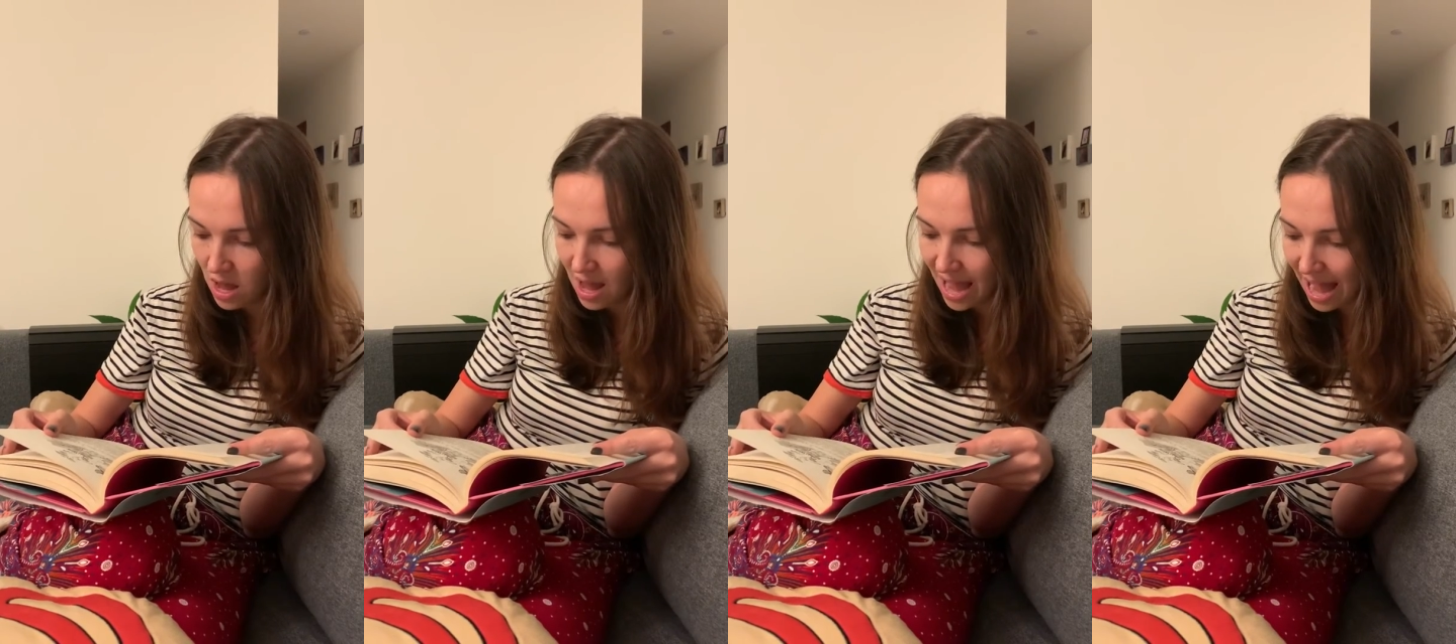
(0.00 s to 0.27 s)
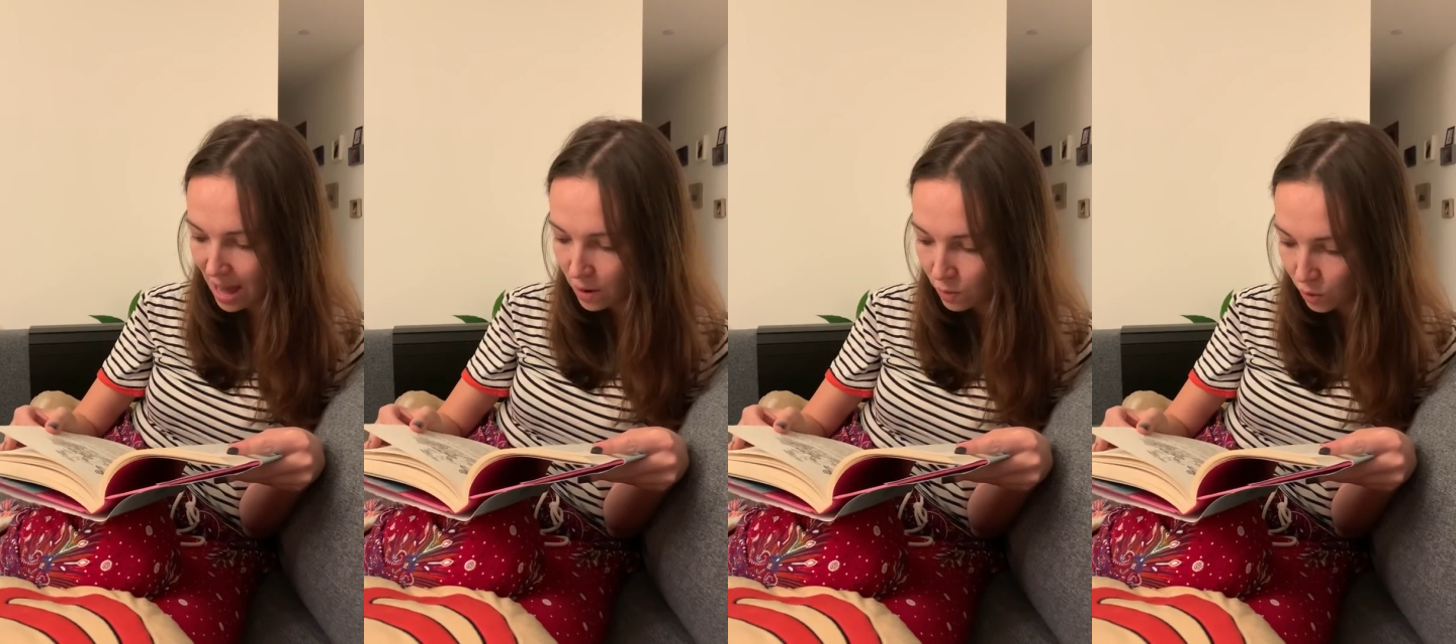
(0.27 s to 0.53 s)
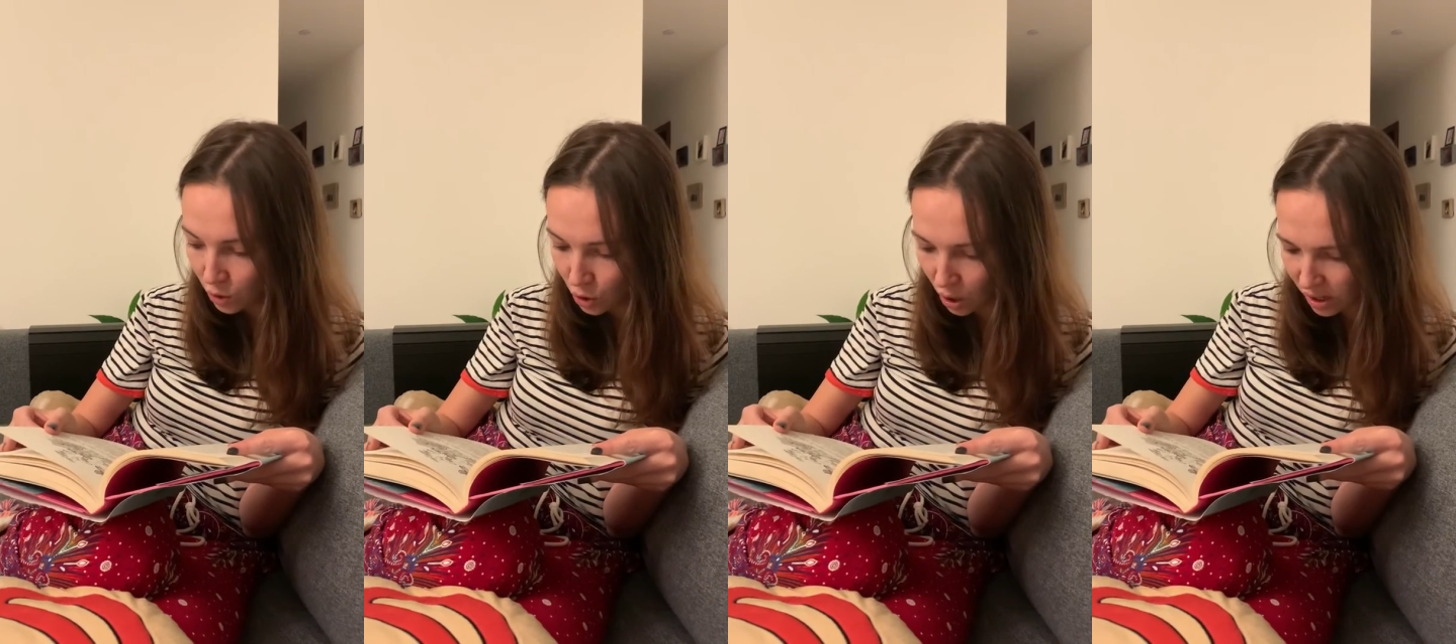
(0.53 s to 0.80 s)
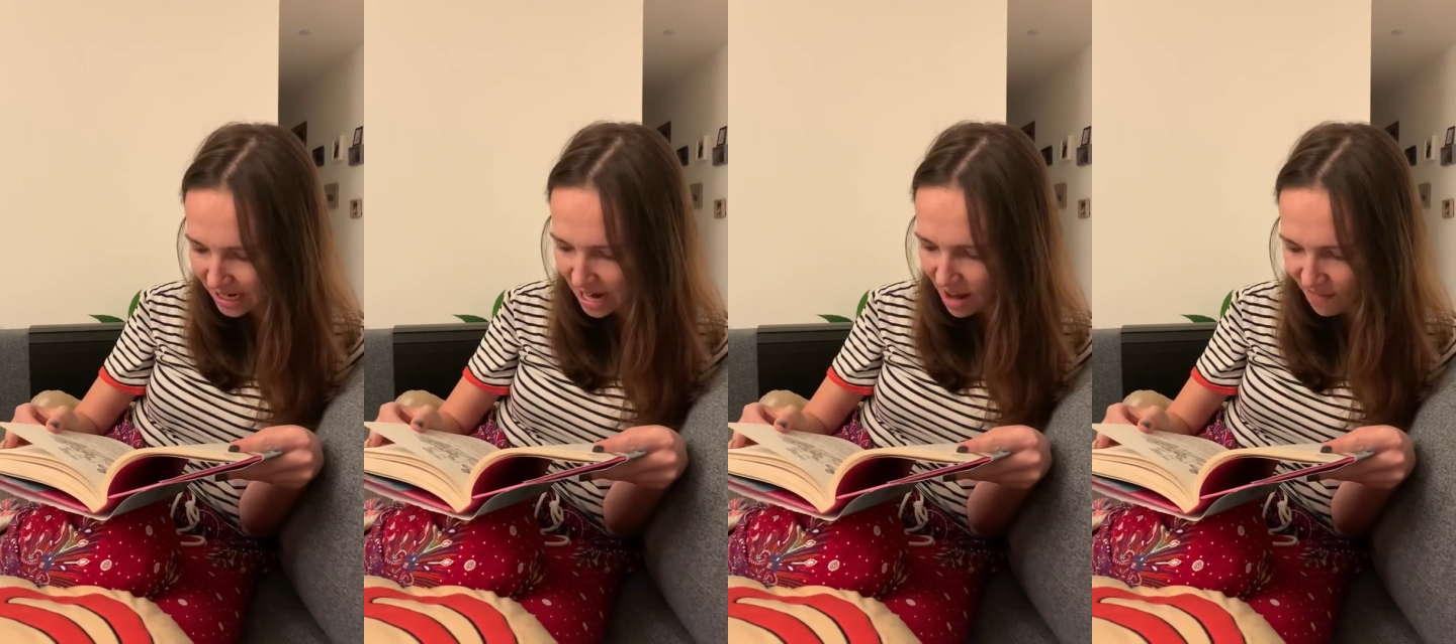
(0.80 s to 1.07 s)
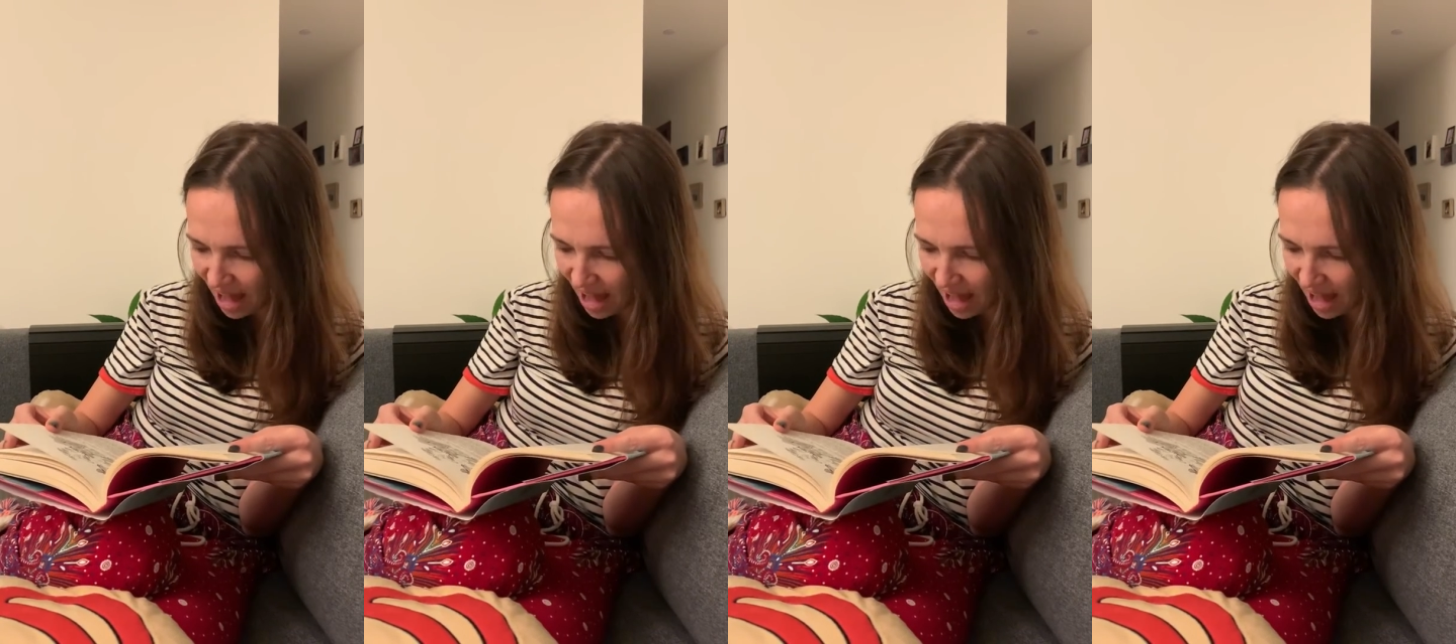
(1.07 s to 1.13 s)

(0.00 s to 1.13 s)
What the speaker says: "How could it have